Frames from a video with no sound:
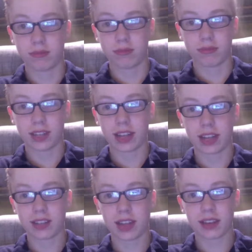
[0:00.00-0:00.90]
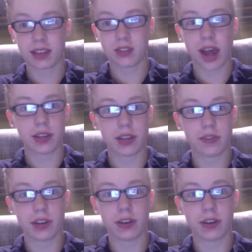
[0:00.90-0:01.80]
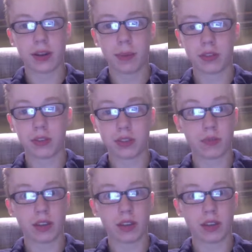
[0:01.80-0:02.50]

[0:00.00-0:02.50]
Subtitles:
and that's Stratosphere. But there's three